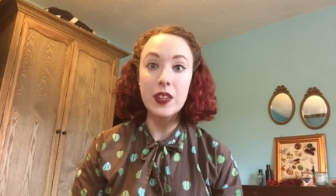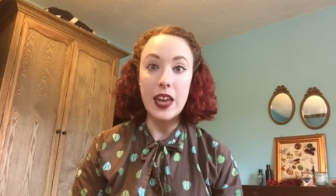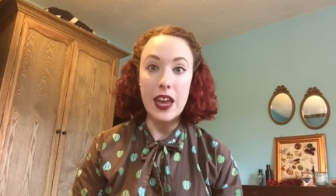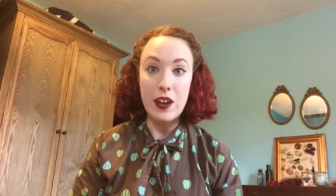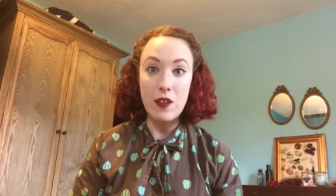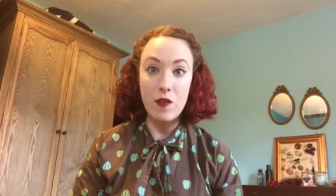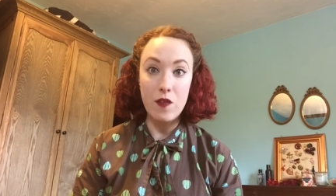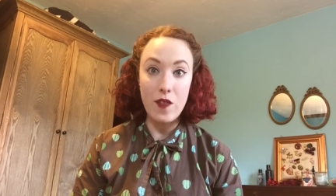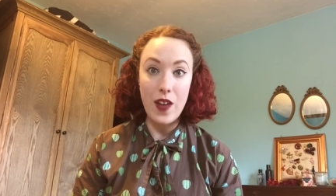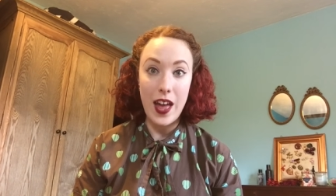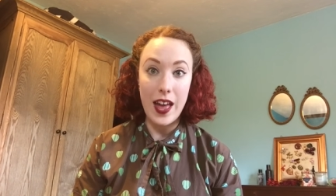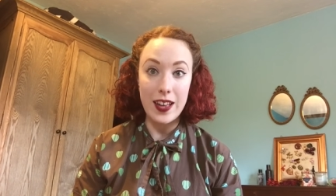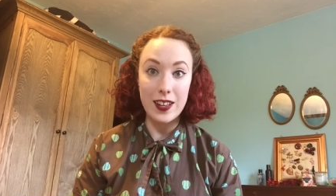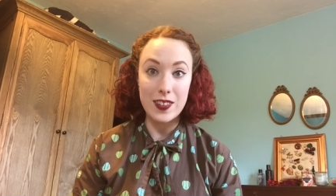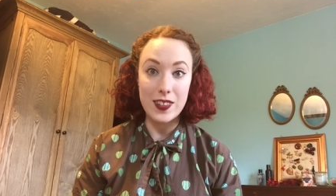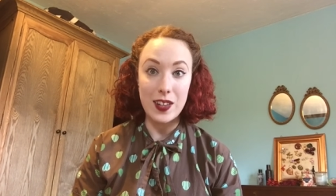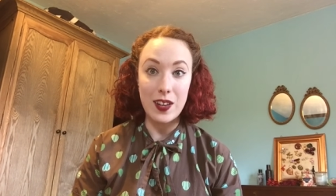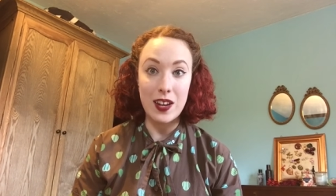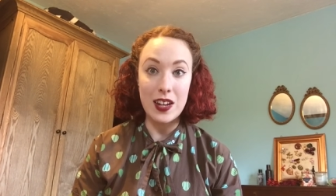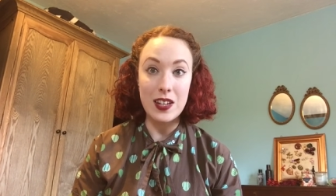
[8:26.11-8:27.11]
In
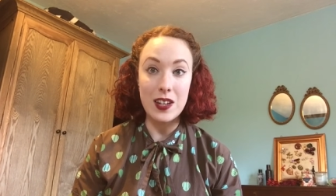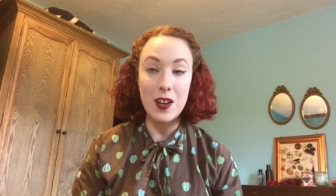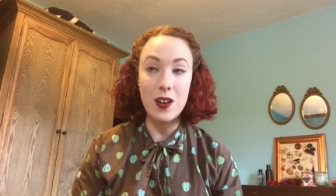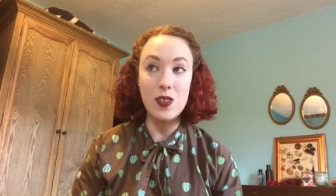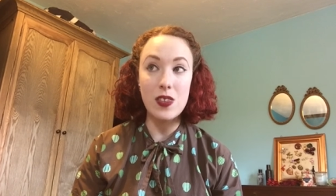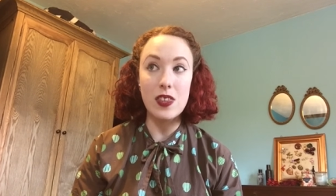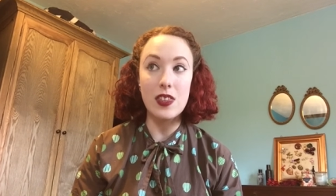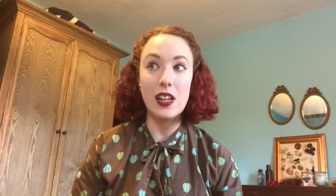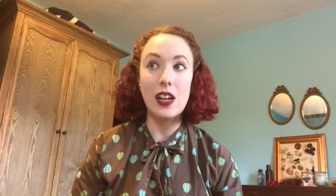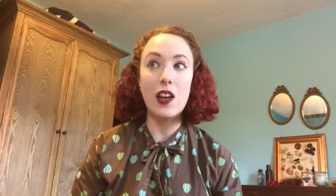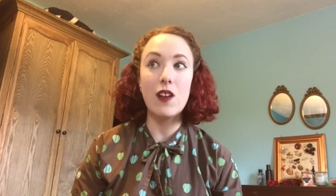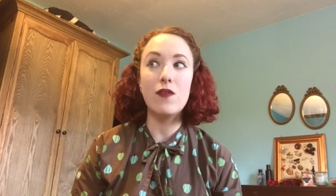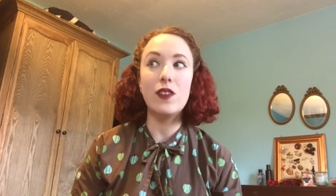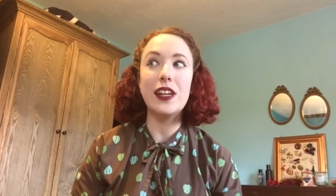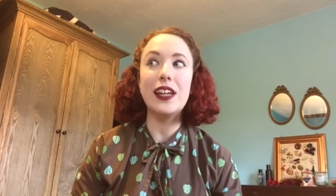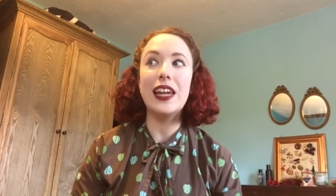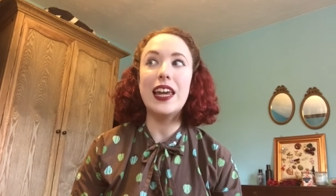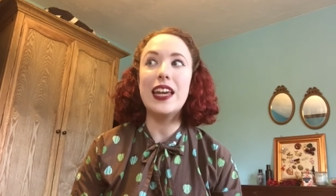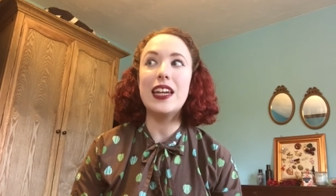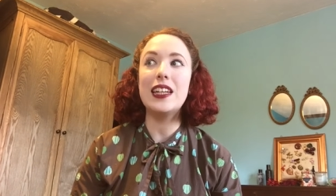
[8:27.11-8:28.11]
fact, I know that the
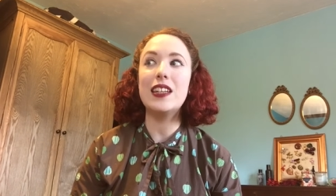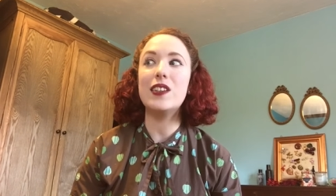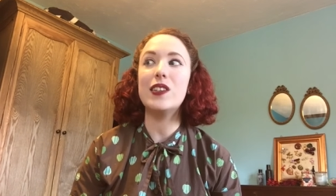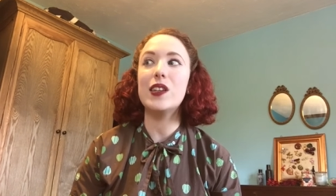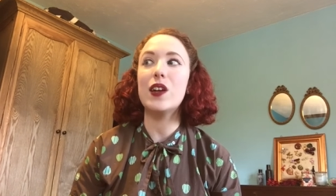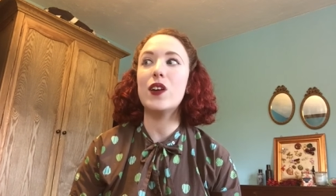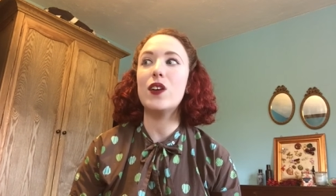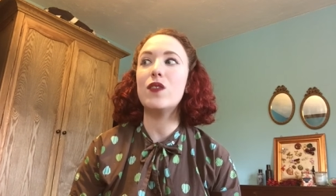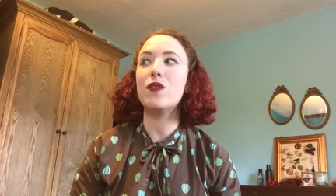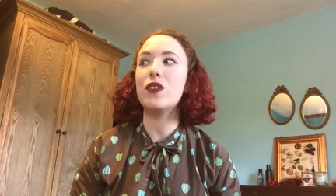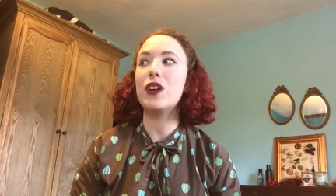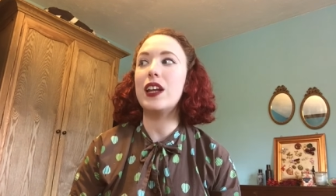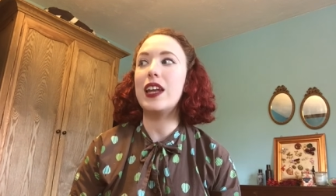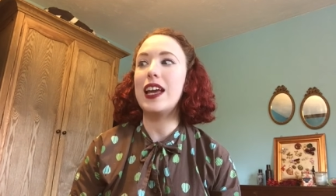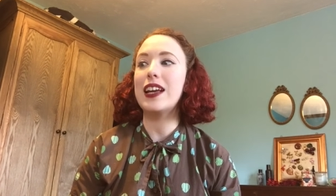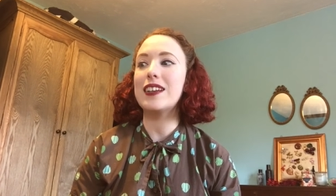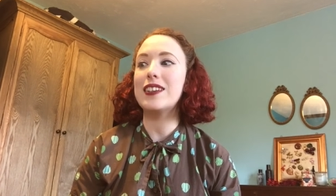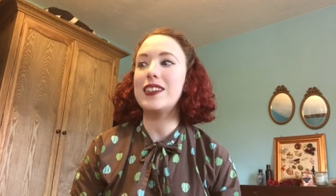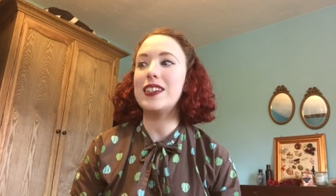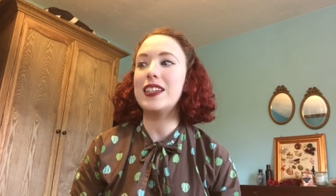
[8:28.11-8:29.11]
lovely ladies over at
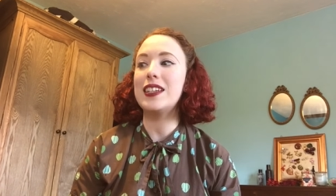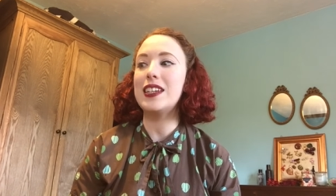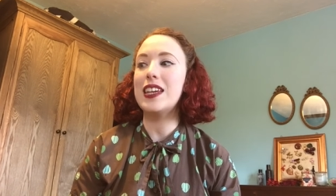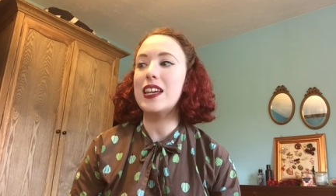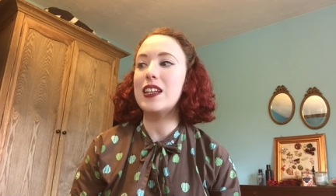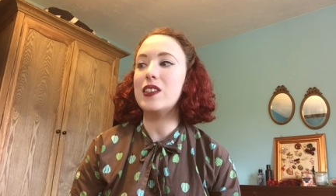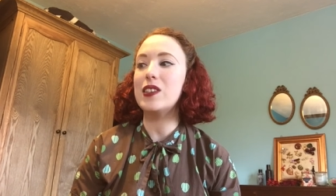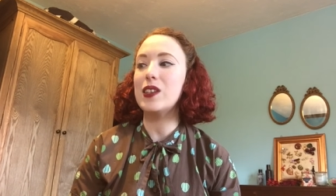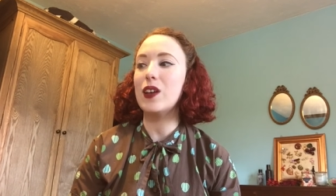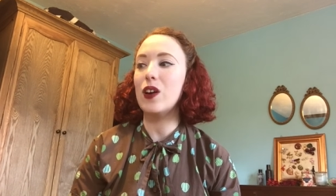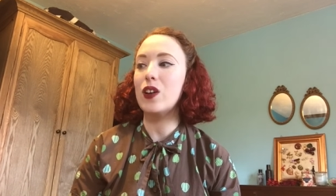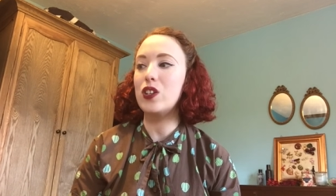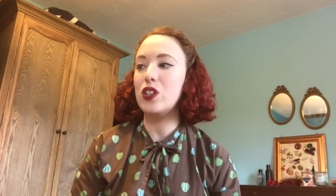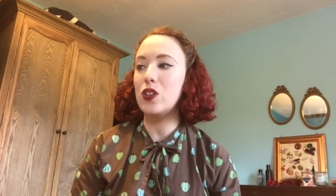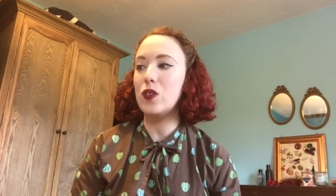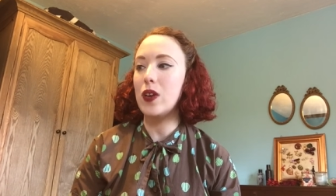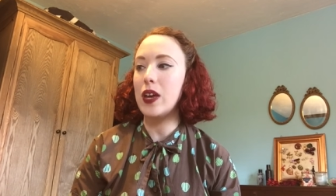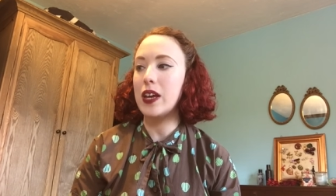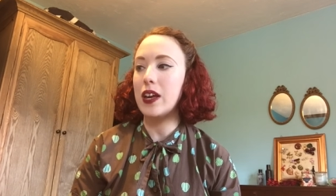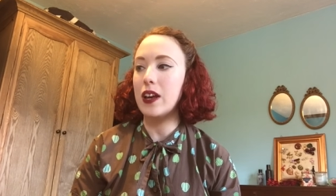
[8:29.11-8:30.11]
Legacy Knits are
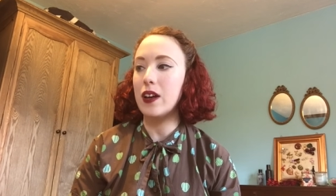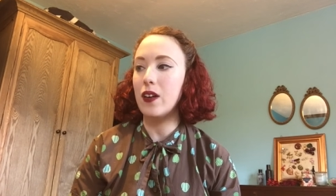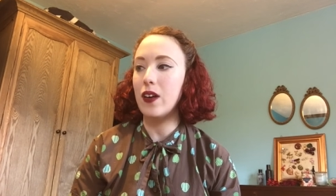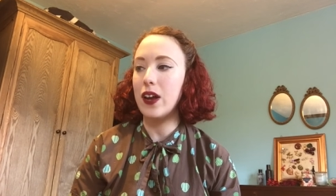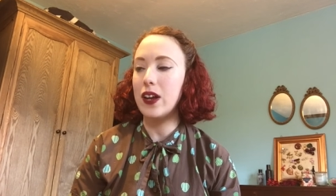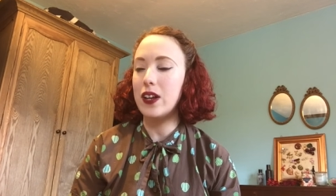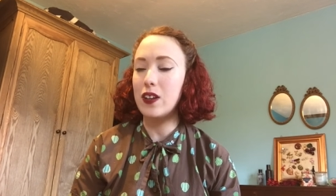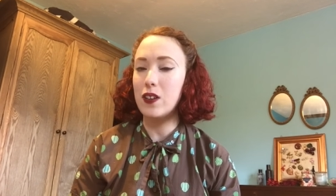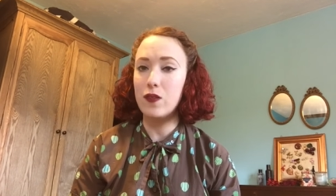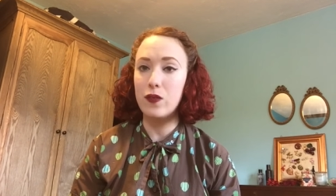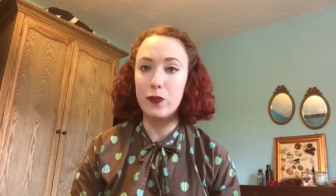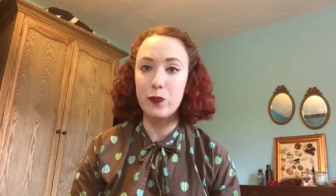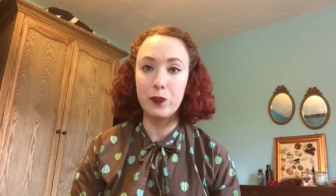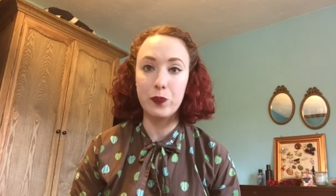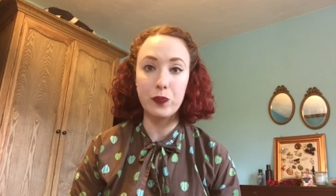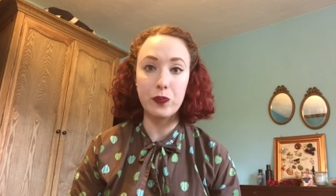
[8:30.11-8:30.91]
doing a kind of